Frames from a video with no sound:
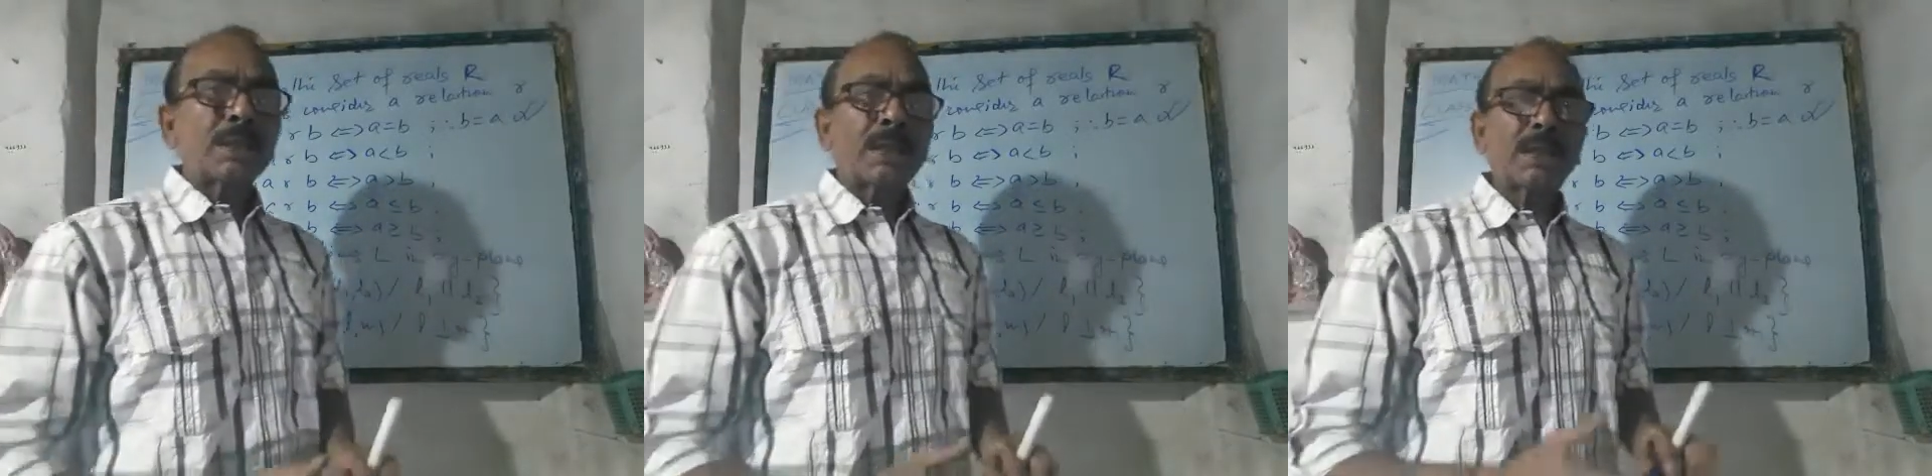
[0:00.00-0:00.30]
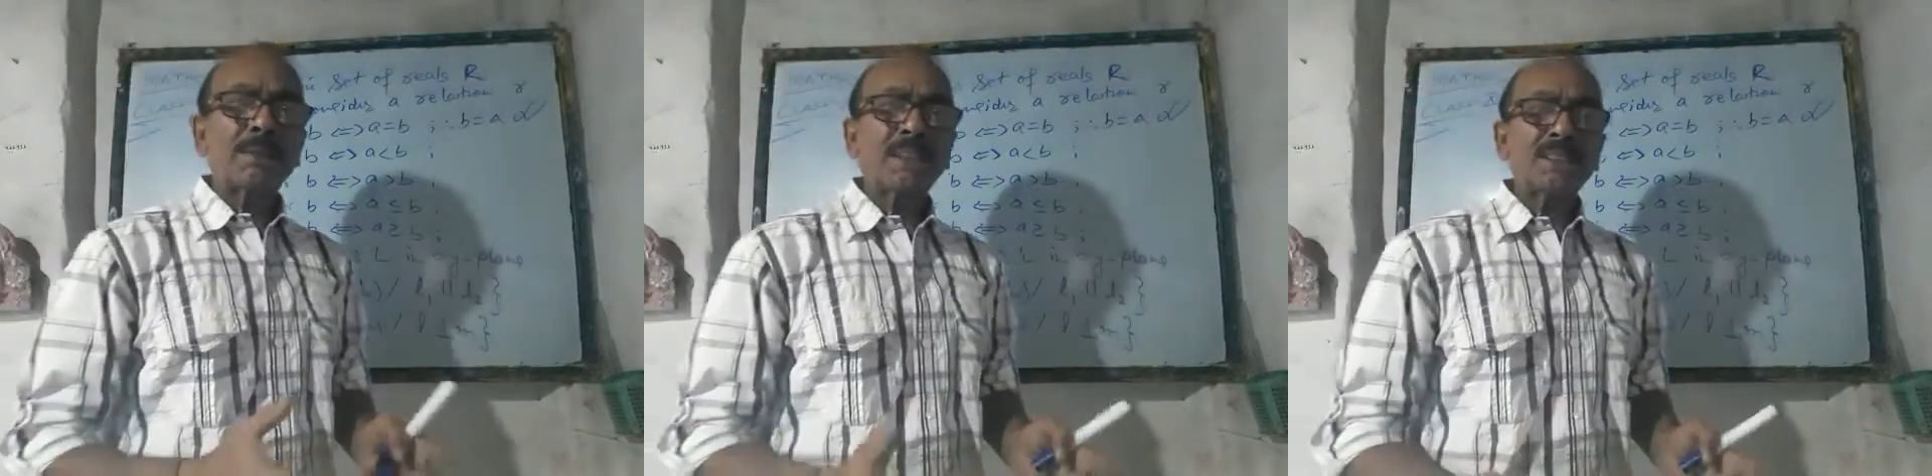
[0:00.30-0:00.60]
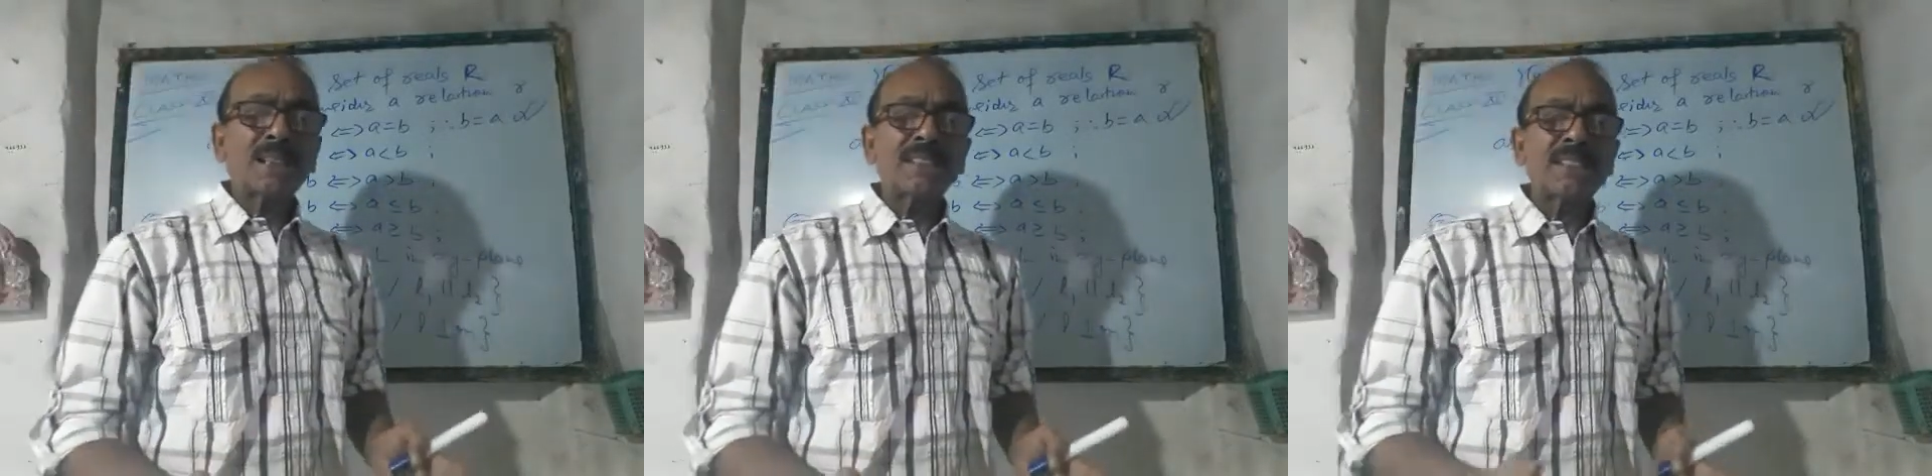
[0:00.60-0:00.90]
Anyone
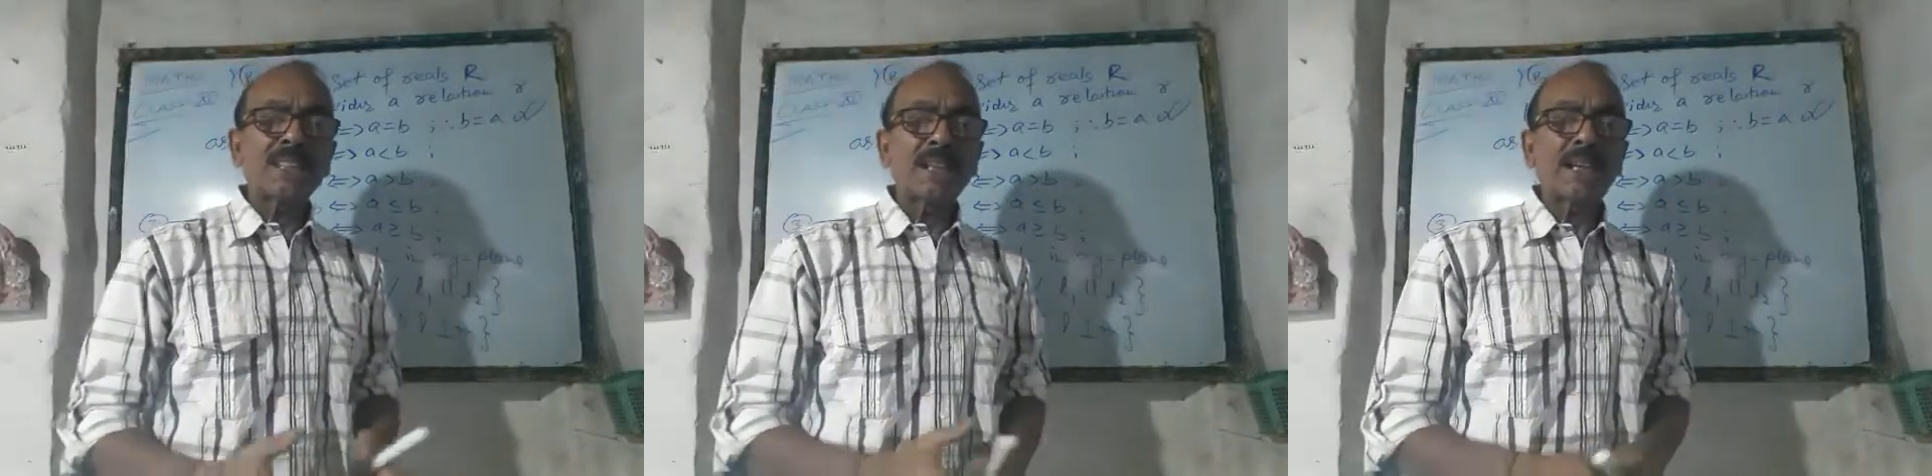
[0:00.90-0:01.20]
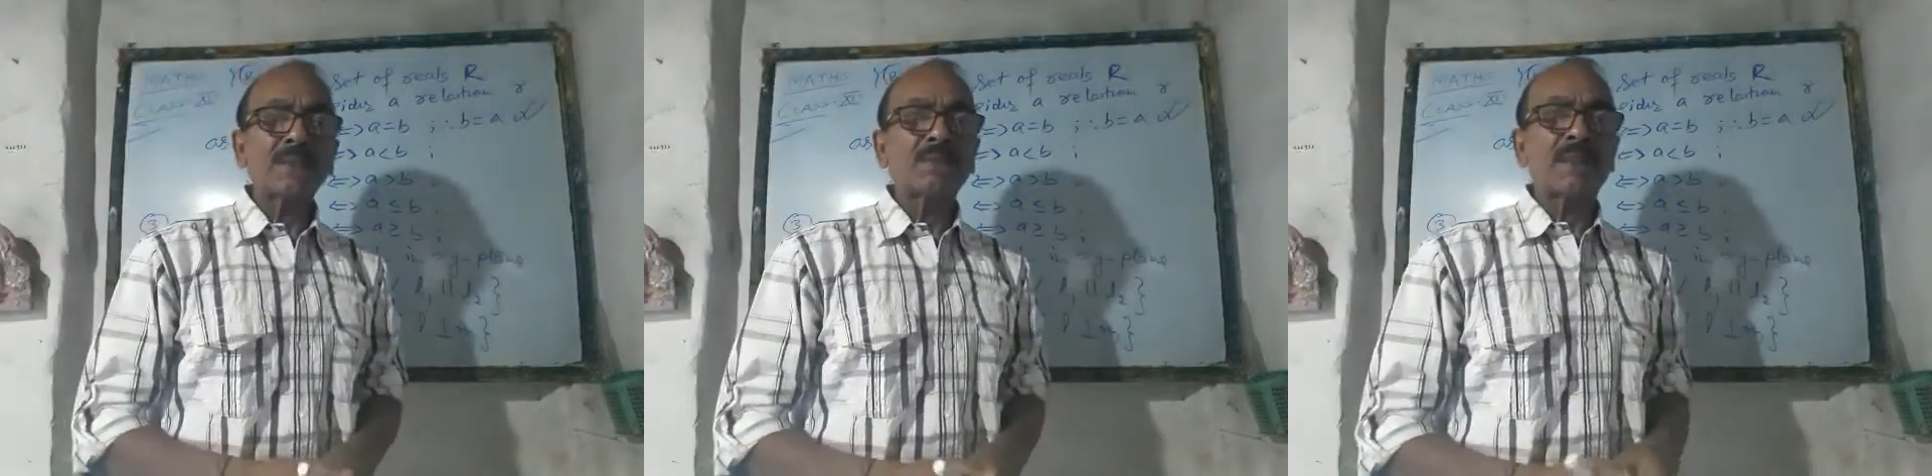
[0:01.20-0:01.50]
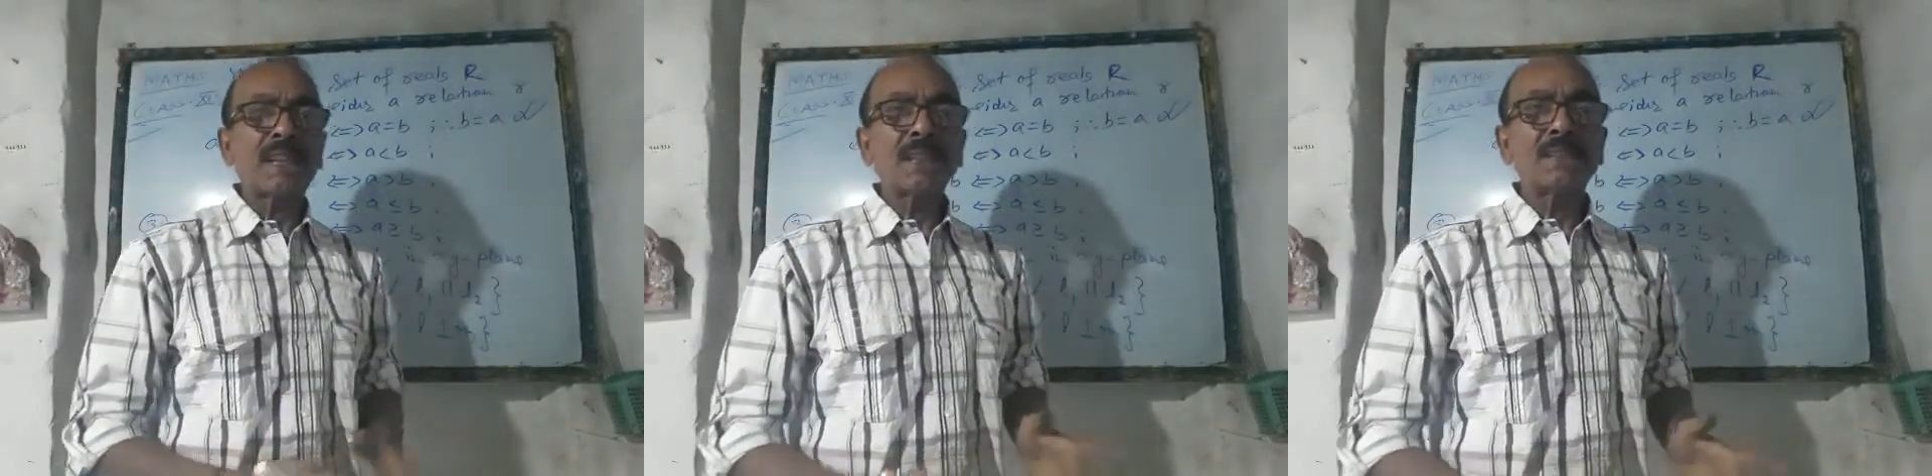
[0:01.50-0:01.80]
can say that if A
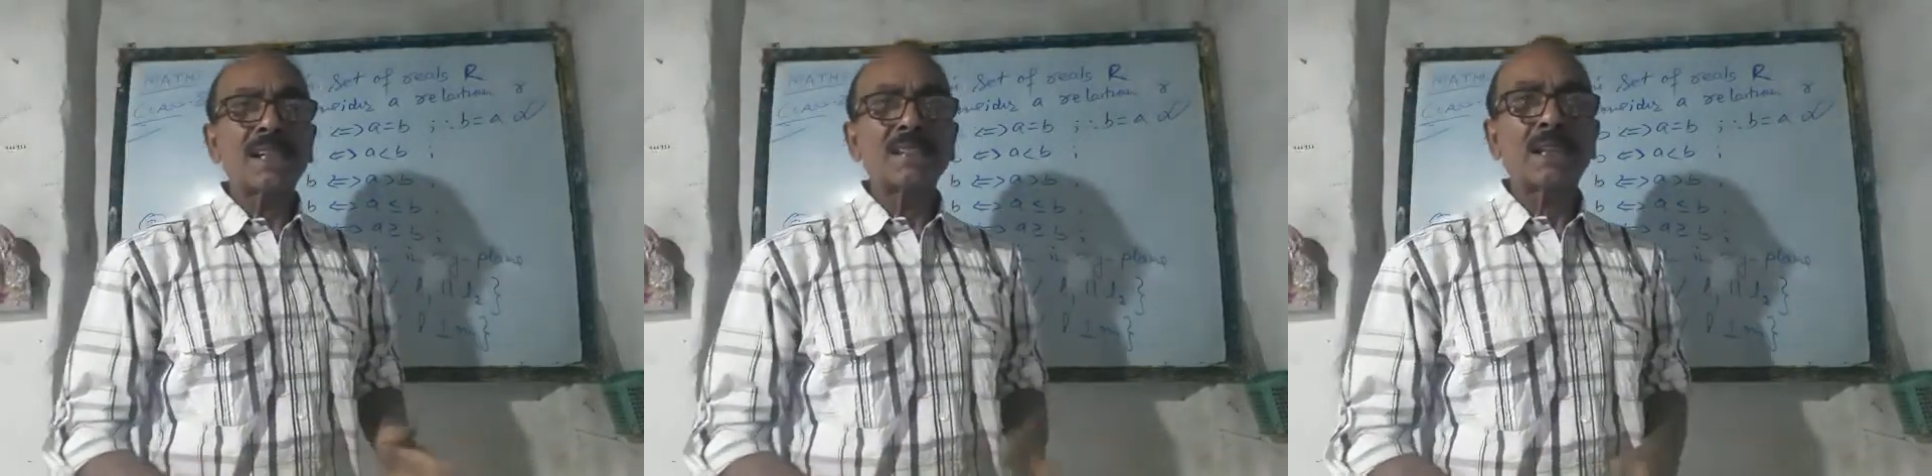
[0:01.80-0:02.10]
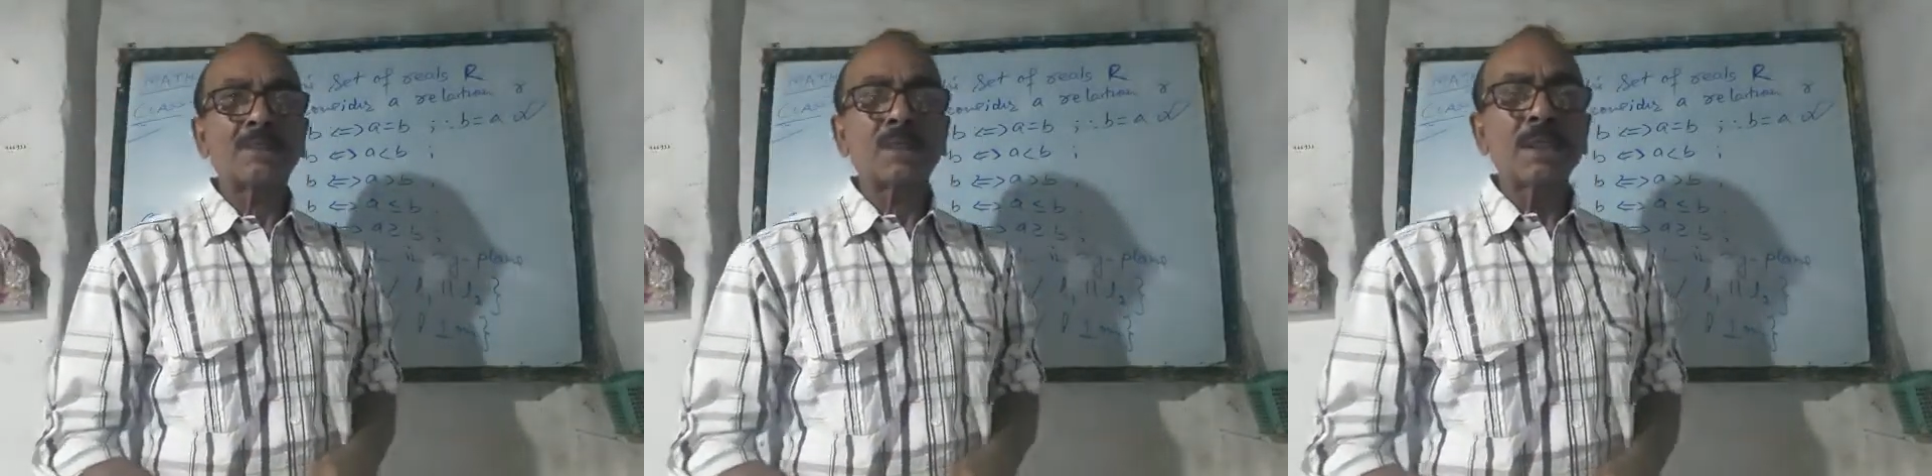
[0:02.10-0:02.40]
is less than B,